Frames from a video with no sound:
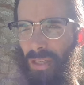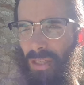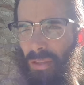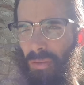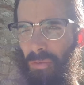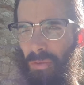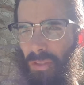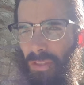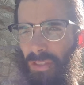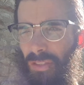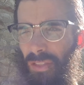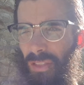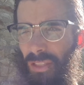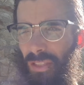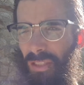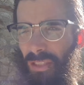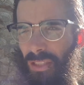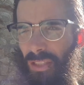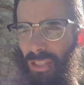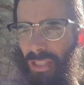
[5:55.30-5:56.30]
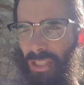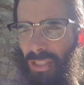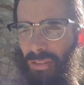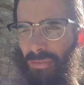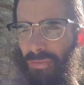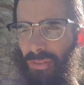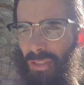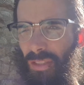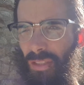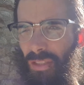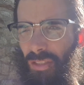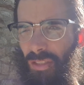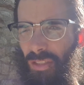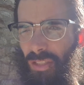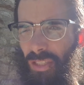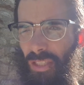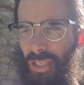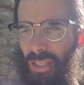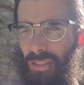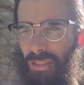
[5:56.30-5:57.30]
I was in Grevi in
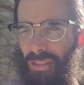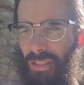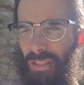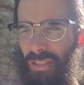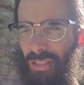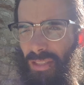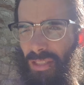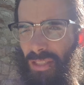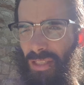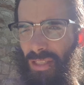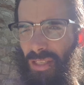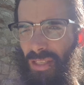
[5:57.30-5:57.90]
Chianti.